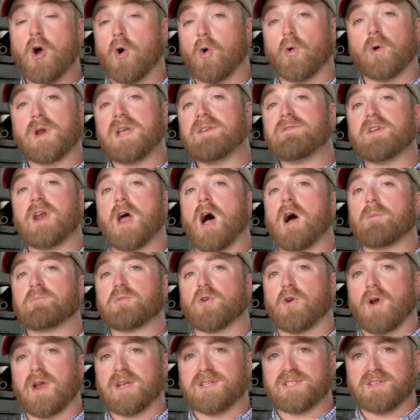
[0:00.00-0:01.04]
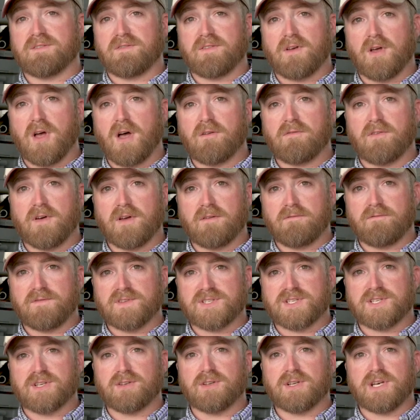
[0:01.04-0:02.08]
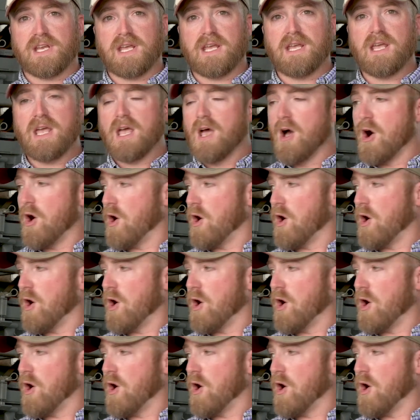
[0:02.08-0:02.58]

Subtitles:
or even upgrades of a facility